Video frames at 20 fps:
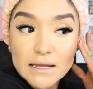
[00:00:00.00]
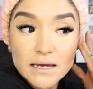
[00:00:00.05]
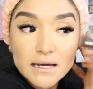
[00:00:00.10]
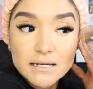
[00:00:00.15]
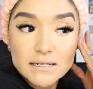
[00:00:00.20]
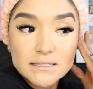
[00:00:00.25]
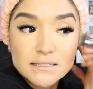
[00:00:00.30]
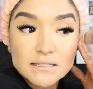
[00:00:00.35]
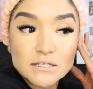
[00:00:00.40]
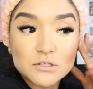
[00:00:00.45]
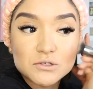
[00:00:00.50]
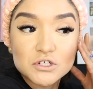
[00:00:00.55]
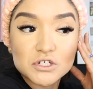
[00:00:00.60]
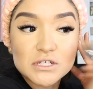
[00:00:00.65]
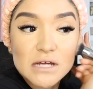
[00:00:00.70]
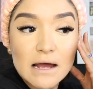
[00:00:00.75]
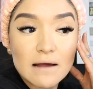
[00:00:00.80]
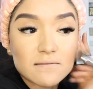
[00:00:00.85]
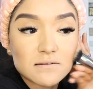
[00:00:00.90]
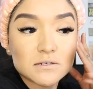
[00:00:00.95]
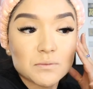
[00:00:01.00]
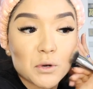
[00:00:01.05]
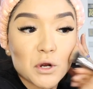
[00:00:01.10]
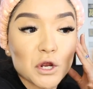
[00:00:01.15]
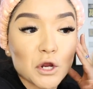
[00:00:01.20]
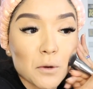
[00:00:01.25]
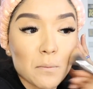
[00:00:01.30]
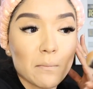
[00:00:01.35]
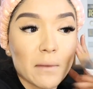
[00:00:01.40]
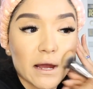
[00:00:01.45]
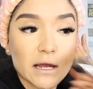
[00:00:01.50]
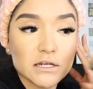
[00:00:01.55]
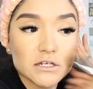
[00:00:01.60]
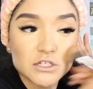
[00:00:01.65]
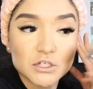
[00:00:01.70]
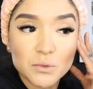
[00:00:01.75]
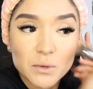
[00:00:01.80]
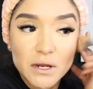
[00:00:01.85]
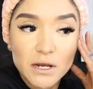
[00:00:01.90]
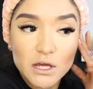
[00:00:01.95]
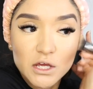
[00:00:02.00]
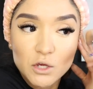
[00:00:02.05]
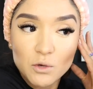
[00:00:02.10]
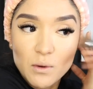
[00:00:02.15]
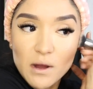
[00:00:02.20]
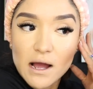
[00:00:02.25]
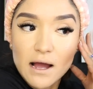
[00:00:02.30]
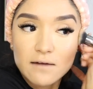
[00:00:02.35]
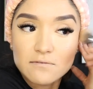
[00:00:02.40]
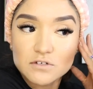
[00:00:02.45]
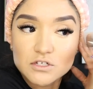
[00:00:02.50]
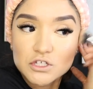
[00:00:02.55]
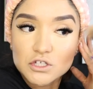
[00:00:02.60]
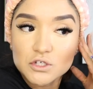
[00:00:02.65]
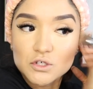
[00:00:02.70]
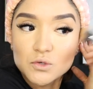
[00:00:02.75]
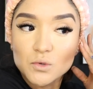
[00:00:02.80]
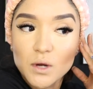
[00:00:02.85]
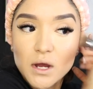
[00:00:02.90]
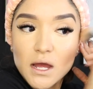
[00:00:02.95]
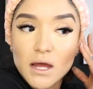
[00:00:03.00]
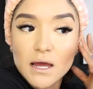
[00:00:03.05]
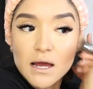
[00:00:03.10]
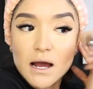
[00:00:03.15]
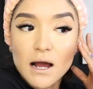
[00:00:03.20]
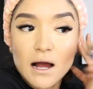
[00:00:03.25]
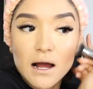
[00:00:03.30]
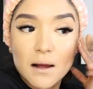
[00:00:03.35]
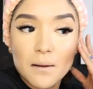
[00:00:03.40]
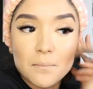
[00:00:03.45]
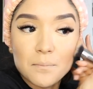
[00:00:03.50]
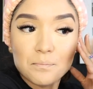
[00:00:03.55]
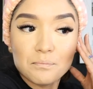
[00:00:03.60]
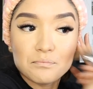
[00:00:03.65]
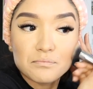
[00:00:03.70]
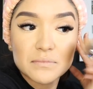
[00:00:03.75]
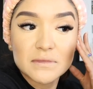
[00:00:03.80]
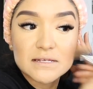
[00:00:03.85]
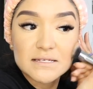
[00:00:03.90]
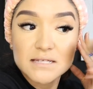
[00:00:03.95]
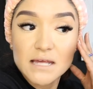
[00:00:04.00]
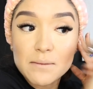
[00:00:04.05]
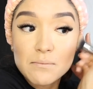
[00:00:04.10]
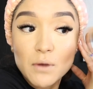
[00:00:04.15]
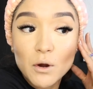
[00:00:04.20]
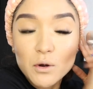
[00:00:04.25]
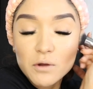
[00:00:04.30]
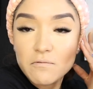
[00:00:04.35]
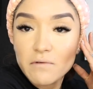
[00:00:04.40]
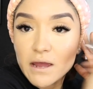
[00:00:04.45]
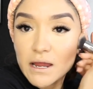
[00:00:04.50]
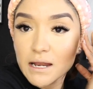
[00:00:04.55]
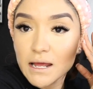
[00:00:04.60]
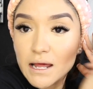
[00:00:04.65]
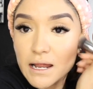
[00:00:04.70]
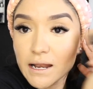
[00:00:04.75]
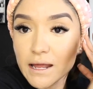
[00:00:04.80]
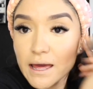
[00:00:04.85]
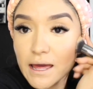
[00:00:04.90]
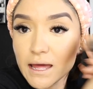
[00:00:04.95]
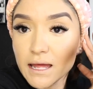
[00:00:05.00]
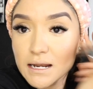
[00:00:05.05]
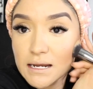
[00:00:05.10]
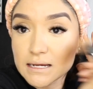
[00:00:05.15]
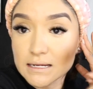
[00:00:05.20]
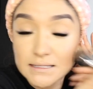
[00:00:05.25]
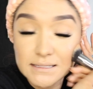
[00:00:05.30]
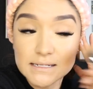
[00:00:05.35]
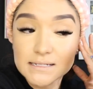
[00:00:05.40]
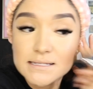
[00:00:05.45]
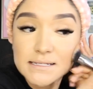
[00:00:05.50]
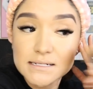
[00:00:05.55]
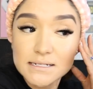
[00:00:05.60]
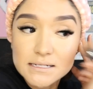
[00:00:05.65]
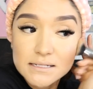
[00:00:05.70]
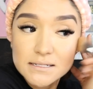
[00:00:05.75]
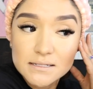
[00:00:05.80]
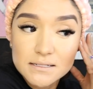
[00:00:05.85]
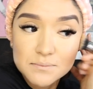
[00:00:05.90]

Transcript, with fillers: is. You just have to put your mind to it, and you have to um, stay motivated and consistent.